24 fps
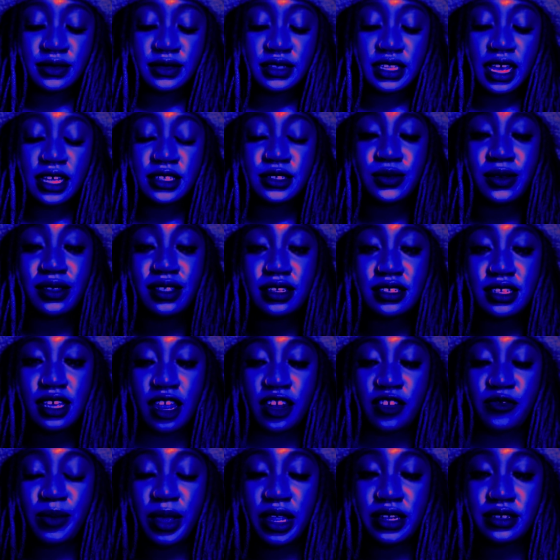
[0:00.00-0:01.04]
That's what the
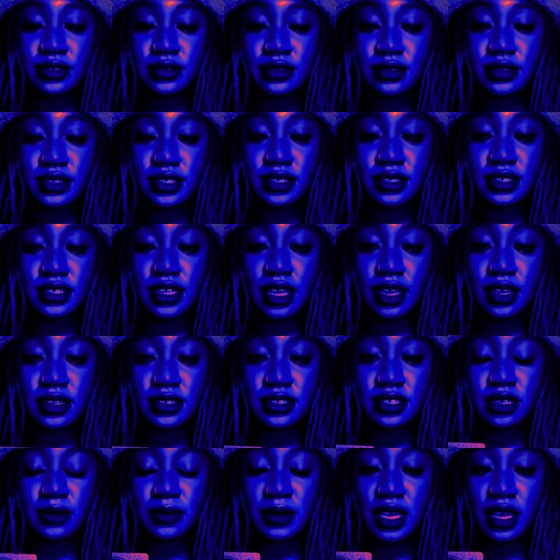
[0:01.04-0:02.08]
10 of Pentacles is saying
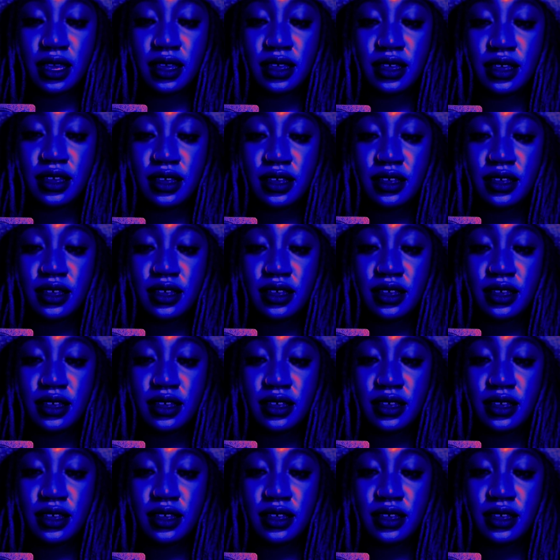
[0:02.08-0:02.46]
to me.